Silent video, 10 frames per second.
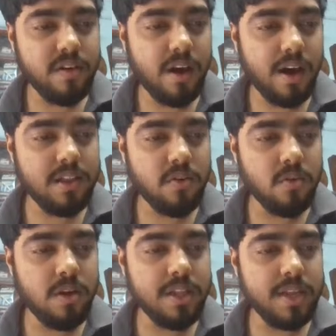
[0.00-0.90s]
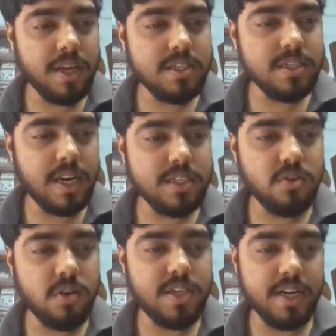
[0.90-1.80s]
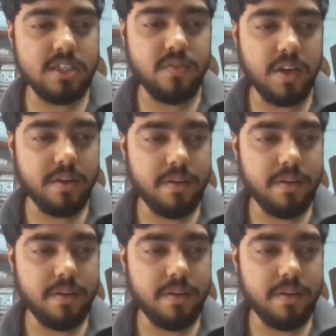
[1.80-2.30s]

are the only things that is going to satisfy.